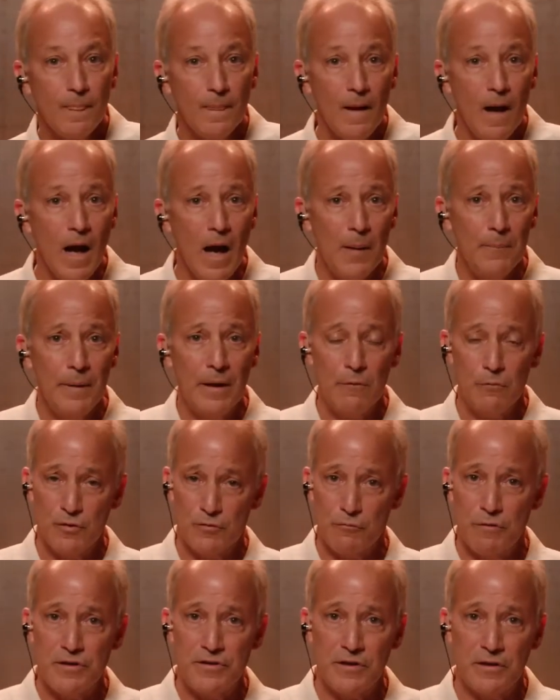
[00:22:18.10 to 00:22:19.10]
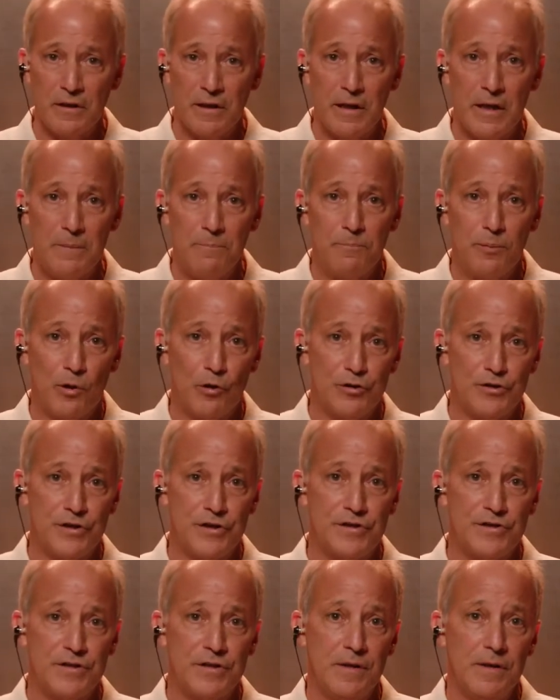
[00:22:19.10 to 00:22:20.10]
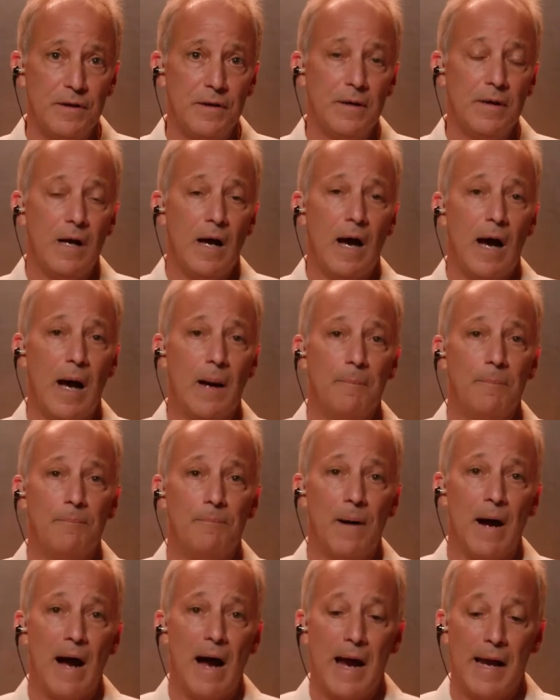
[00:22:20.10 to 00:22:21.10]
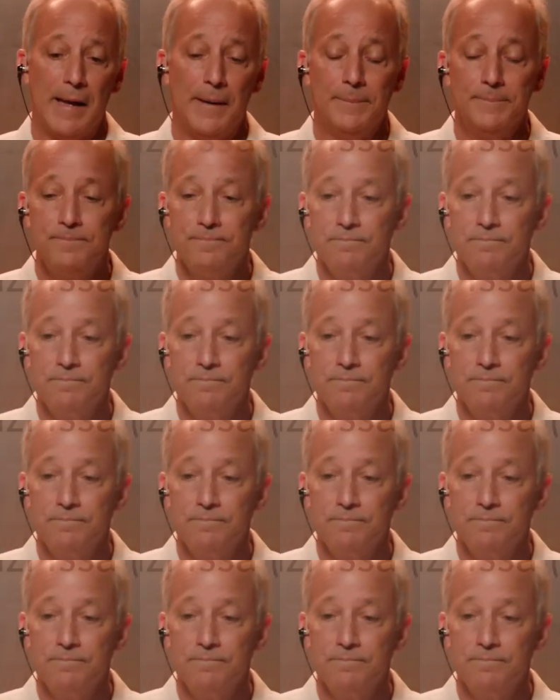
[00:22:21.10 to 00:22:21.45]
It was recently purchased by